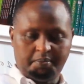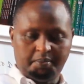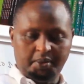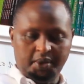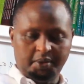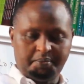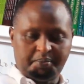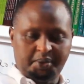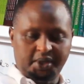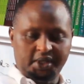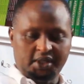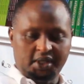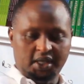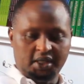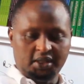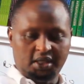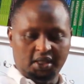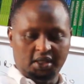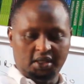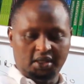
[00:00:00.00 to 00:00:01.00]

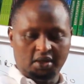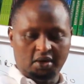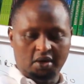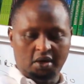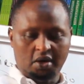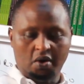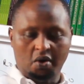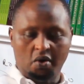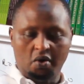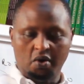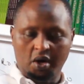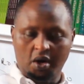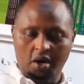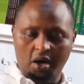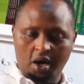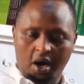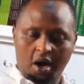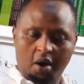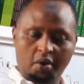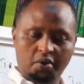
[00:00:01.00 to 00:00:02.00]
represented, or
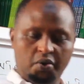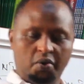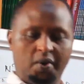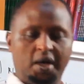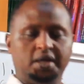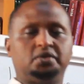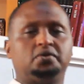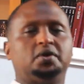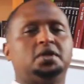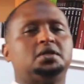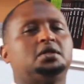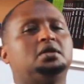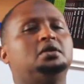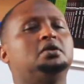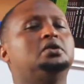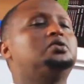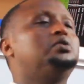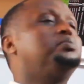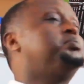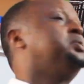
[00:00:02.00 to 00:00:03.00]
how you want your signal to